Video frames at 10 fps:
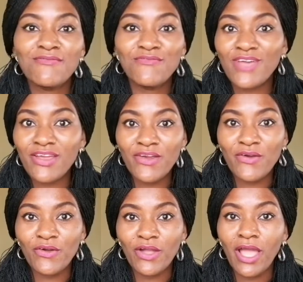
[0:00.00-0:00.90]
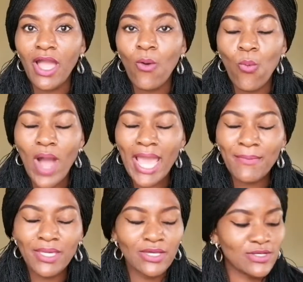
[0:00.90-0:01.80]
Very wrong. Why?
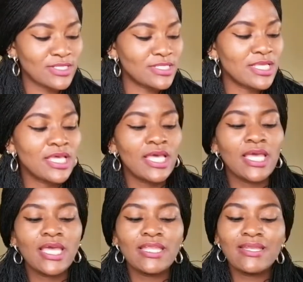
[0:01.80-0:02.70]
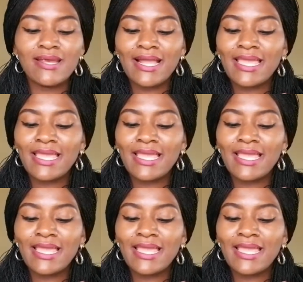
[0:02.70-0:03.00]
Because there are